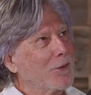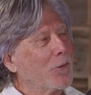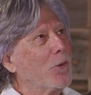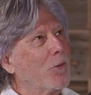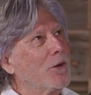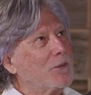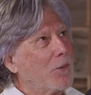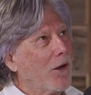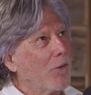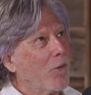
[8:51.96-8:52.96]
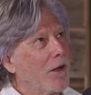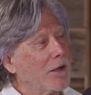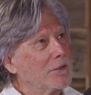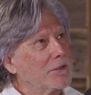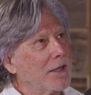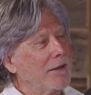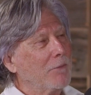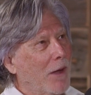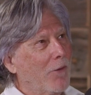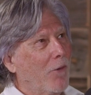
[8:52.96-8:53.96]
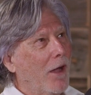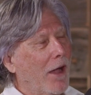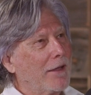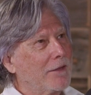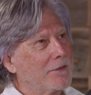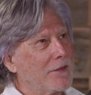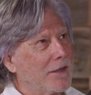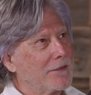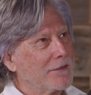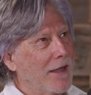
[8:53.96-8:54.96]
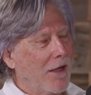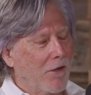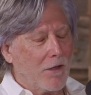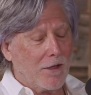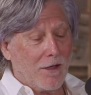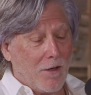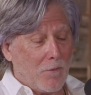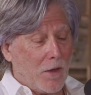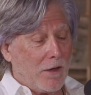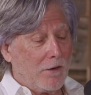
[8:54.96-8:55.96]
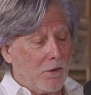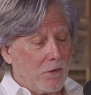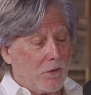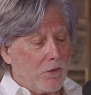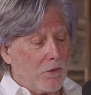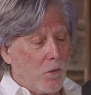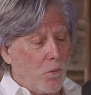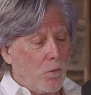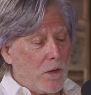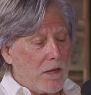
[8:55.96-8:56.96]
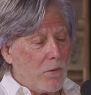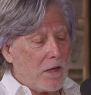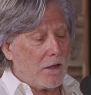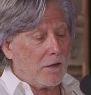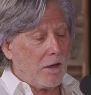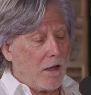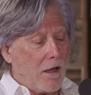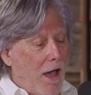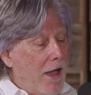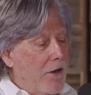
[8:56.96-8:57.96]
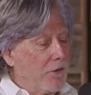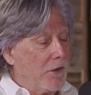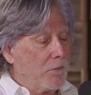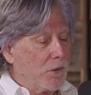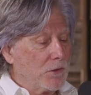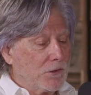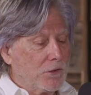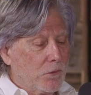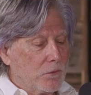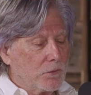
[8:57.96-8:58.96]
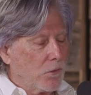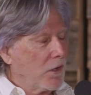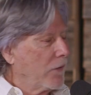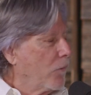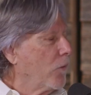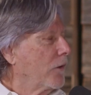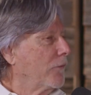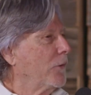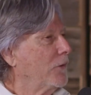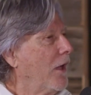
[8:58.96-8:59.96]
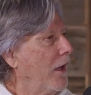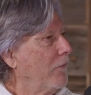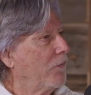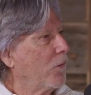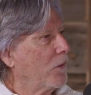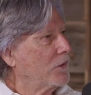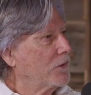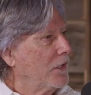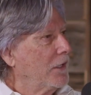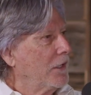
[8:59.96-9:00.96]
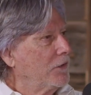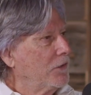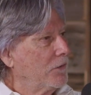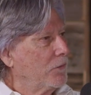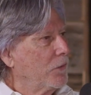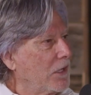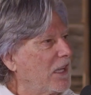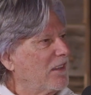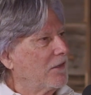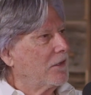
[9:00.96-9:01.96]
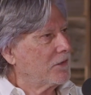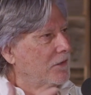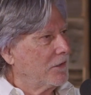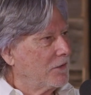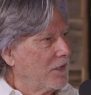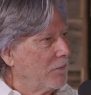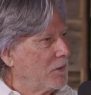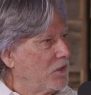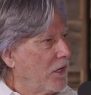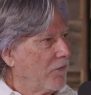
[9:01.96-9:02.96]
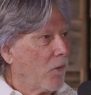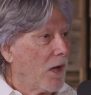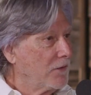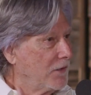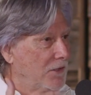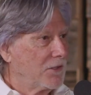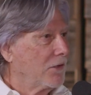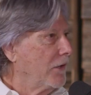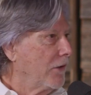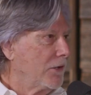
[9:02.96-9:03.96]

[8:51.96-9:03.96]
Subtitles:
the worst part was, and I can say this now, but we had hired a person to sort of like work full time for us to really get this. And his name is Jeff Wise, and he's still there.